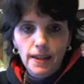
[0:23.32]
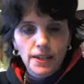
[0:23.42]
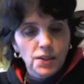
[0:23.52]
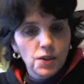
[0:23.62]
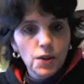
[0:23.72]

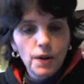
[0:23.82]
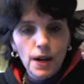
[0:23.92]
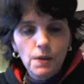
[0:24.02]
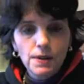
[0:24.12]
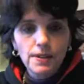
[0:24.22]
As you know, I
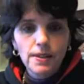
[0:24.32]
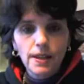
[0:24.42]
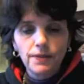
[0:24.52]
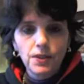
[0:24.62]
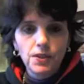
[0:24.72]
always say
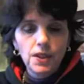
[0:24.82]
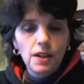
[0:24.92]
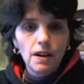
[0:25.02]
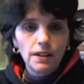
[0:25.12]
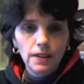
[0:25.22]
if the
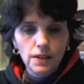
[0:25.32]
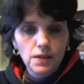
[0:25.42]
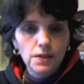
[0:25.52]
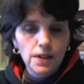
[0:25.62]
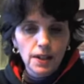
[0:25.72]
jihad can
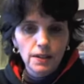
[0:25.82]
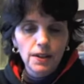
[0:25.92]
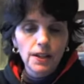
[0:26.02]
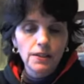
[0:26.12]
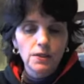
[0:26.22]
use the
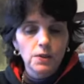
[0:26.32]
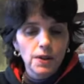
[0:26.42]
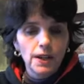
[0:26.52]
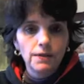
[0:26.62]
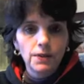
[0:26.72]
internet to
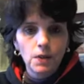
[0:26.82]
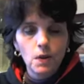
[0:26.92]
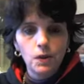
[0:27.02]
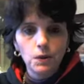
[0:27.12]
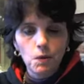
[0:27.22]
train for the
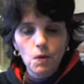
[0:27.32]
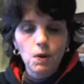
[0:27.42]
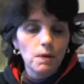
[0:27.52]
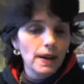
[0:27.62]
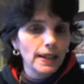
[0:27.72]
holy war,
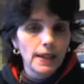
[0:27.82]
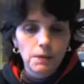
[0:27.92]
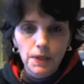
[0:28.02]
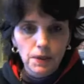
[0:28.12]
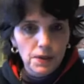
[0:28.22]
why can't
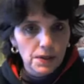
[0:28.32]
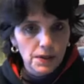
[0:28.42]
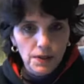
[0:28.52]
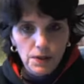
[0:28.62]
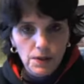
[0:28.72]
we
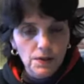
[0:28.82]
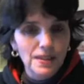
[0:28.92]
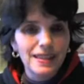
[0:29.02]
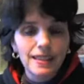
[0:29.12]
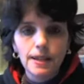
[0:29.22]
Christians use the
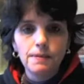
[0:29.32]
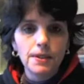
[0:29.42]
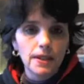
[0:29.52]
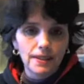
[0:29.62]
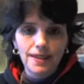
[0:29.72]
same
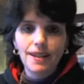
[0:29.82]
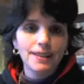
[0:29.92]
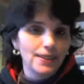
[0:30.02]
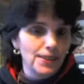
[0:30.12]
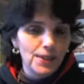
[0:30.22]

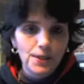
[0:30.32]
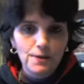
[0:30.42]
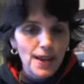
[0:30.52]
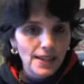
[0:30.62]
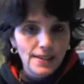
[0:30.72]
technology to
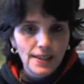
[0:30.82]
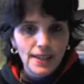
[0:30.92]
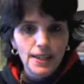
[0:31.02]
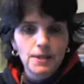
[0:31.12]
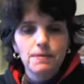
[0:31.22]
advance the
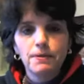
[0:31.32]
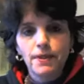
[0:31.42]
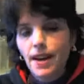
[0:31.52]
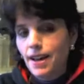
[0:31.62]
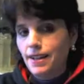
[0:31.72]
kingdom of
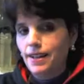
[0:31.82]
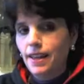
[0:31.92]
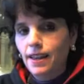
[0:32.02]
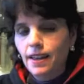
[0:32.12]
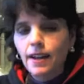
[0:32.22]
God?
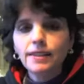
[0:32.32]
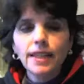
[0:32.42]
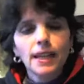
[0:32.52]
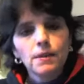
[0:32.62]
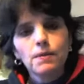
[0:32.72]
I'll
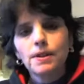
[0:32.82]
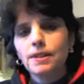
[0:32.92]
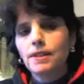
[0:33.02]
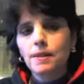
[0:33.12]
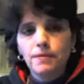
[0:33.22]
take it one
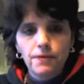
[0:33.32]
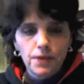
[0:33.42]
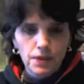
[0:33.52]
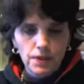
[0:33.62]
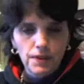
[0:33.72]
step further.